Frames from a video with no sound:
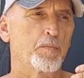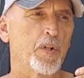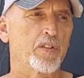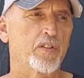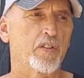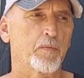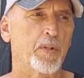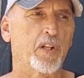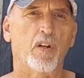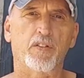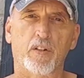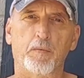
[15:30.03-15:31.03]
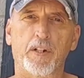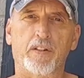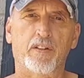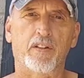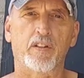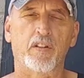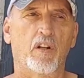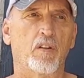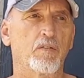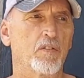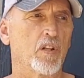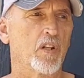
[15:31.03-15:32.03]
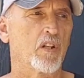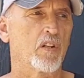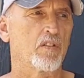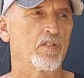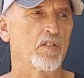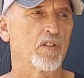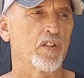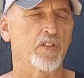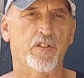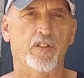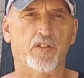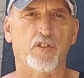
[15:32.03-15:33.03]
but because it'll be, it's